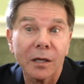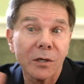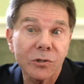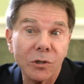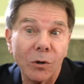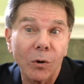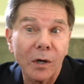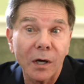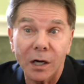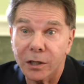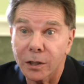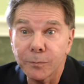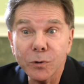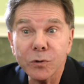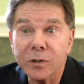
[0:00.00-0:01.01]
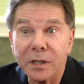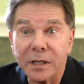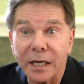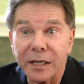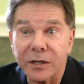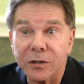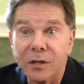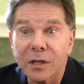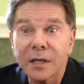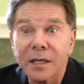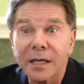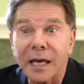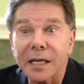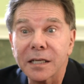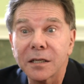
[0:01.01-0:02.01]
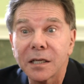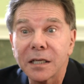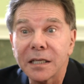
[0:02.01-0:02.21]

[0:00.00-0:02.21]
So a communicator can